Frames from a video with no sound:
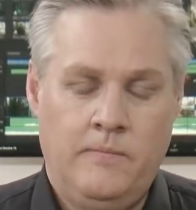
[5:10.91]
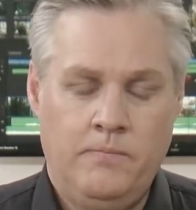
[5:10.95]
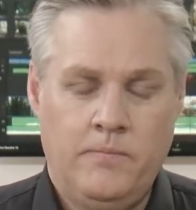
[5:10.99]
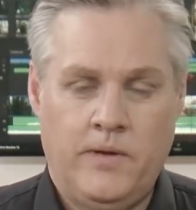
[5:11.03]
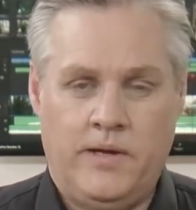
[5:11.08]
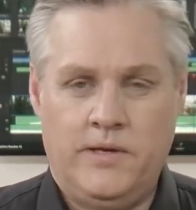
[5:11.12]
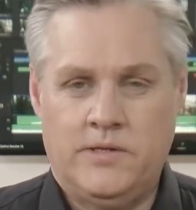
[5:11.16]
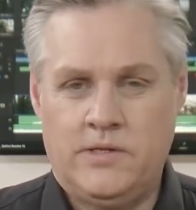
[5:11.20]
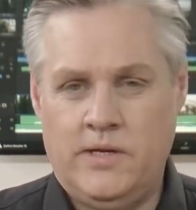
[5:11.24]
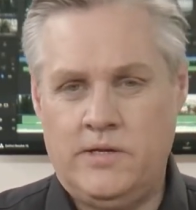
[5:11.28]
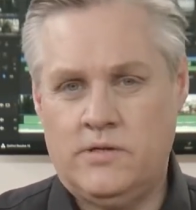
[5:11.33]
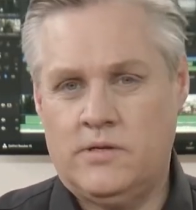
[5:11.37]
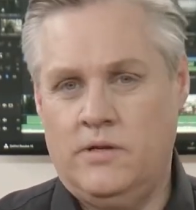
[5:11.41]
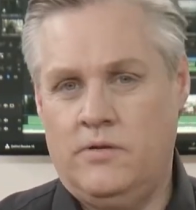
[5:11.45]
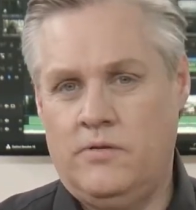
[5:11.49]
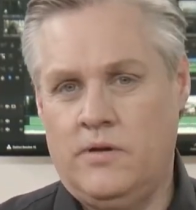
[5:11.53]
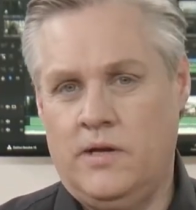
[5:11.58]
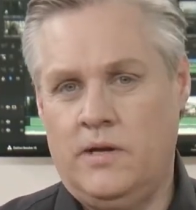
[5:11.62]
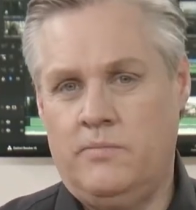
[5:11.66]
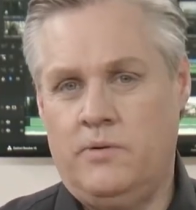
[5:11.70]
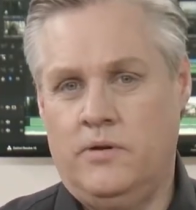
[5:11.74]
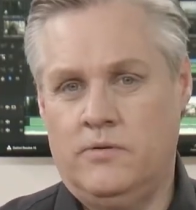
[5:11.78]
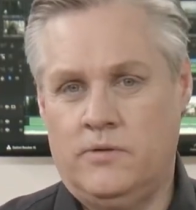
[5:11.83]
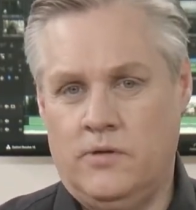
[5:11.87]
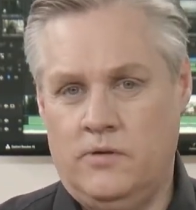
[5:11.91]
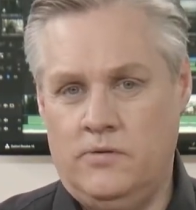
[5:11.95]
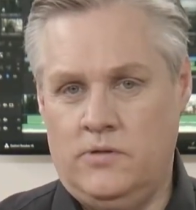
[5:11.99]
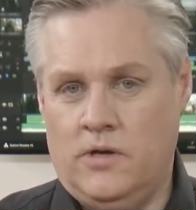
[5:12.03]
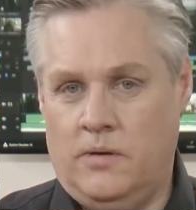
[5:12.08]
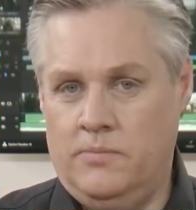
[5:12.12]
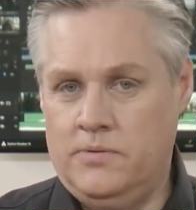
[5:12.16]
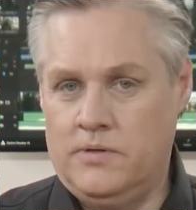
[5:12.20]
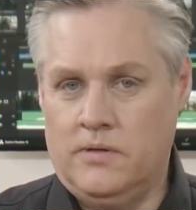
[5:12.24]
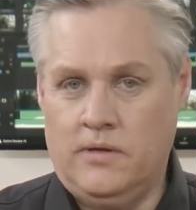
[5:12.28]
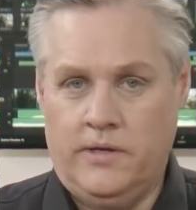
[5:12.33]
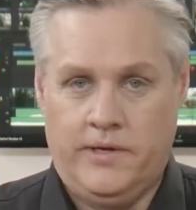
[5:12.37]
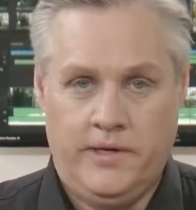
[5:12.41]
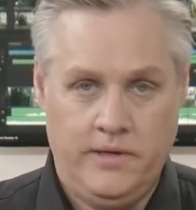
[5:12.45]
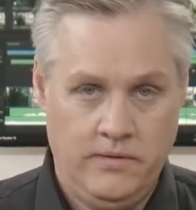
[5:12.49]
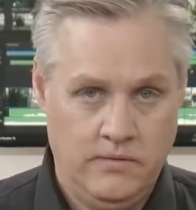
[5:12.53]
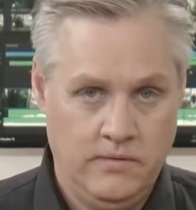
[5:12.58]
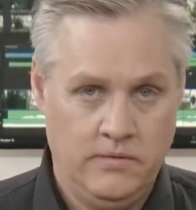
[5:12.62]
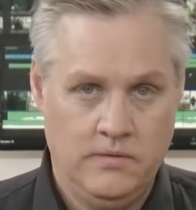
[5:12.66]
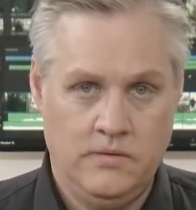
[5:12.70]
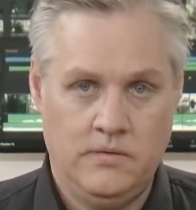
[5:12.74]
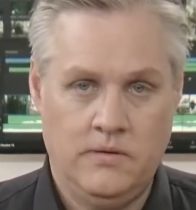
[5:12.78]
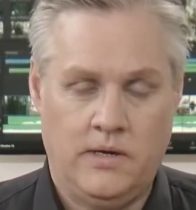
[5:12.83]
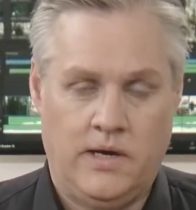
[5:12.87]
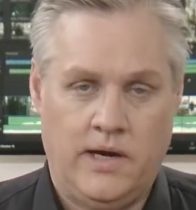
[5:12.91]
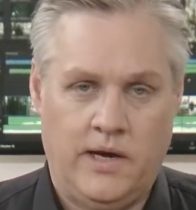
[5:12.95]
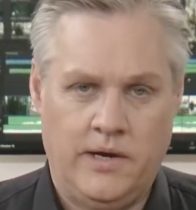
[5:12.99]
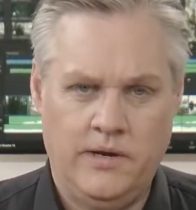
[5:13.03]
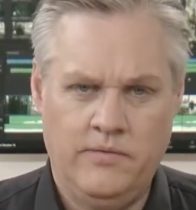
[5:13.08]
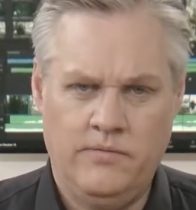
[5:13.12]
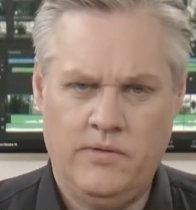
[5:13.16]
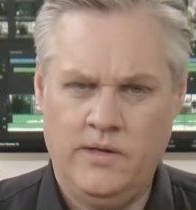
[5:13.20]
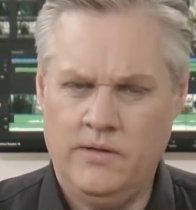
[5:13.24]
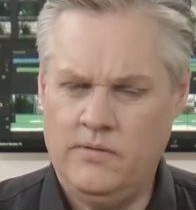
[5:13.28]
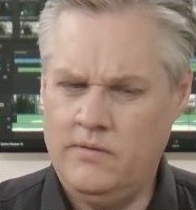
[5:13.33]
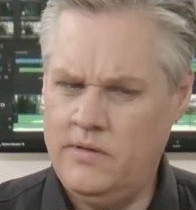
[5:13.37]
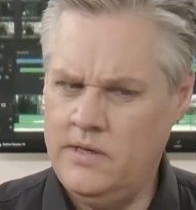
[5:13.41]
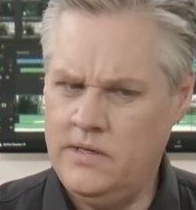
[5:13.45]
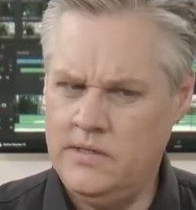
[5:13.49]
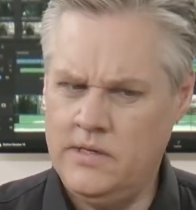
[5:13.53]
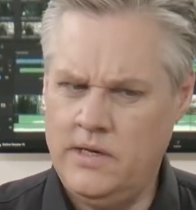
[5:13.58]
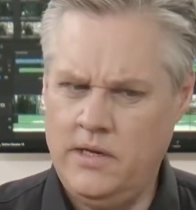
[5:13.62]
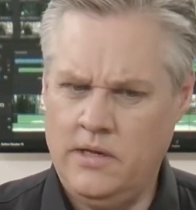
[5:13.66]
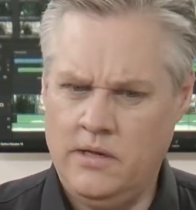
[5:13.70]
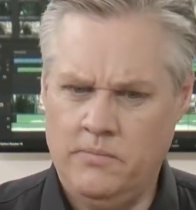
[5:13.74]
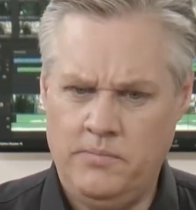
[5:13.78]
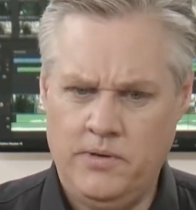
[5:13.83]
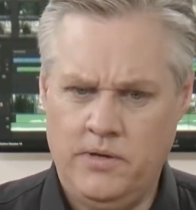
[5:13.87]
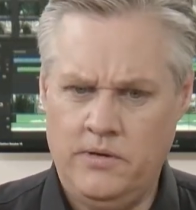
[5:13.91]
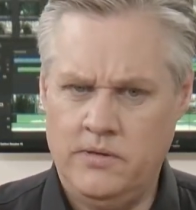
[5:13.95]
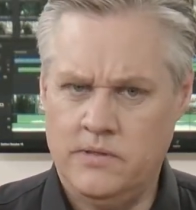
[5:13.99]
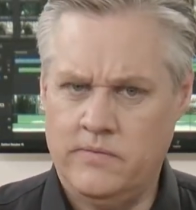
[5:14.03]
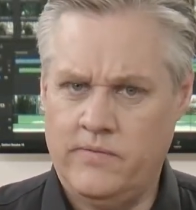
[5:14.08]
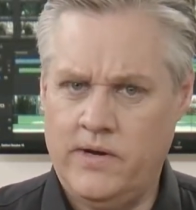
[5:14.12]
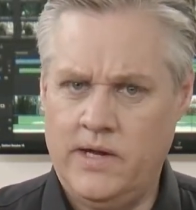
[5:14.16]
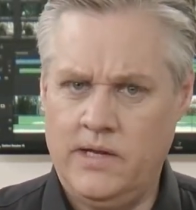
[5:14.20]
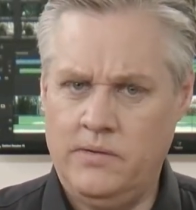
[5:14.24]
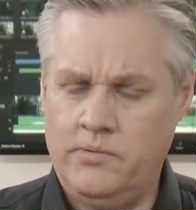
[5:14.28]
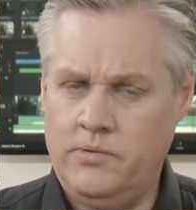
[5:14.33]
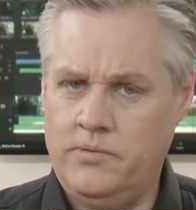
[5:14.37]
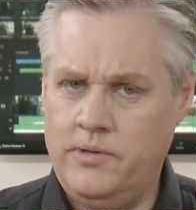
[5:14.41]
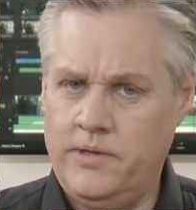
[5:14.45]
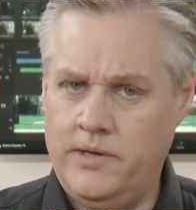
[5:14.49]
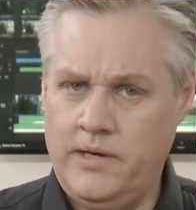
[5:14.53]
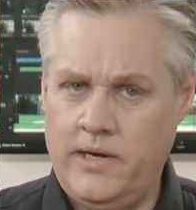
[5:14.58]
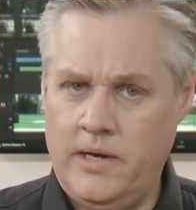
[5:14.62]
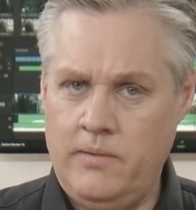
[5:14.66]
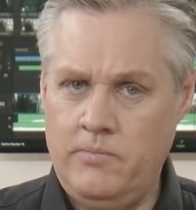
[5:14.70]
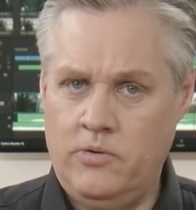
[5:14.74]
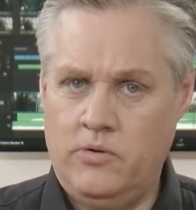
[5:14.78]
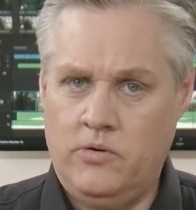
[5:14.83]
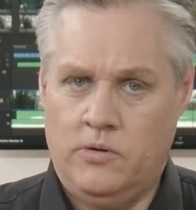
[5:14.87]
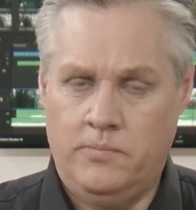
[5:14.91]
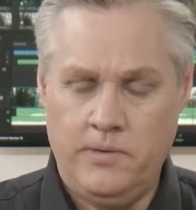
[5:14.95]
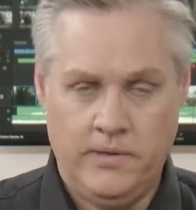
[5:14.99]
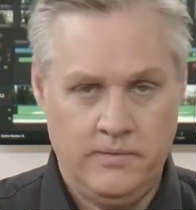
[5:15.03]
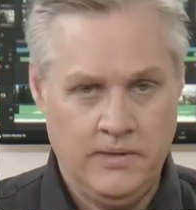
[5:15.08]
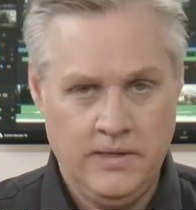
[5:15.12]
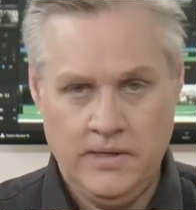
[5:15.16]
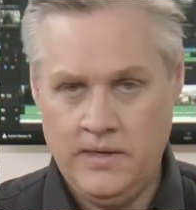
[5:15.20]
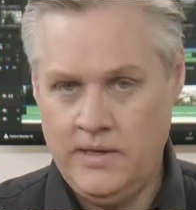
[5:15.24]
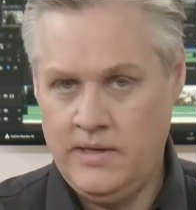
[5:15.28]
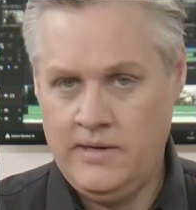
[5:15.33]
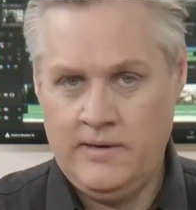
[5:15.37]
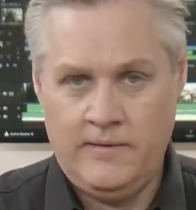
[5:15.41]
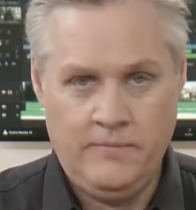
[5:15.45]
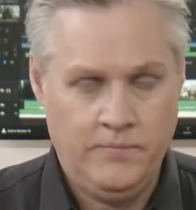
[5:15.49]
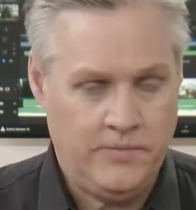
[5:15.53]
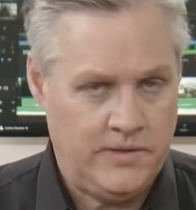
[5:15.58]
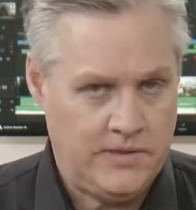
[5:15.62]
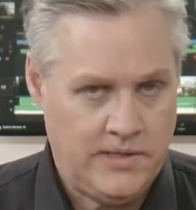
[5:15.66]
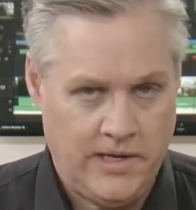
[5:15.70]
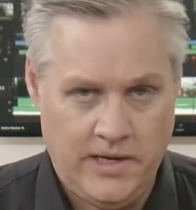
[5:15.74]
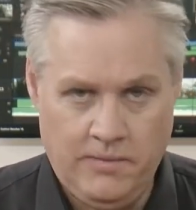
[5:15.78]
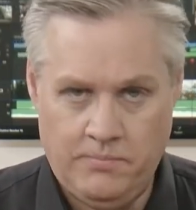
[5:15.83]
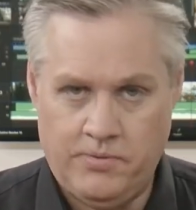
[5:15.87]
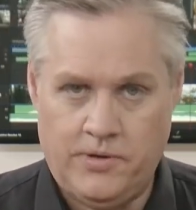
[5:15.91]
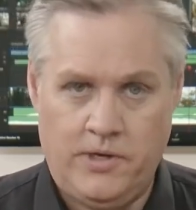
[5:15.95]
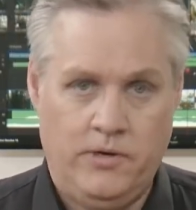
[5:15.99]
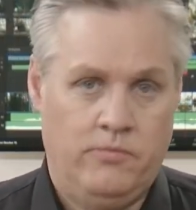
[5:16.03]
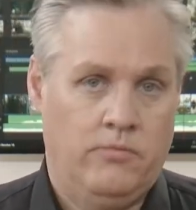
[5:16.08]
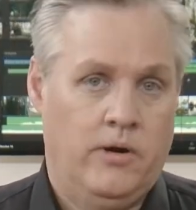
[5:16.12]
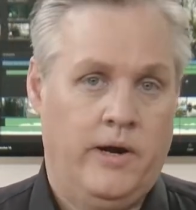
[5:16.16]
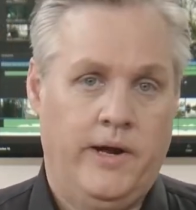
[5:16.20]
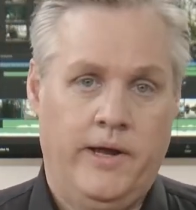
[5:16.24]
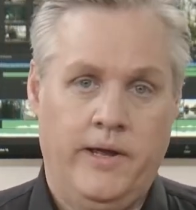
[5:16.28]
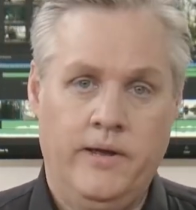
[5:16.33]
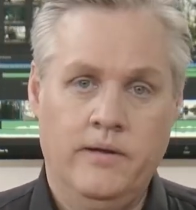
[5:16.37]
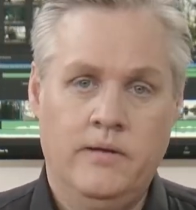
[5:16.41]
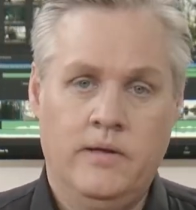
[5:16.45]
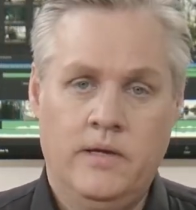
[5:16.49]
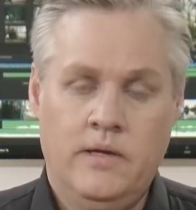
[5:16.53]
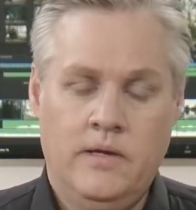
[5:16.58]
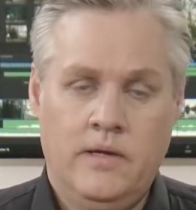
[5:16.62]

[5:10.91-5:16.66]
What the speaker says: And essentially Thunderbolt 2 is obsolete. I don't think there's any computers available with it anymore, but it's getting pretty rare.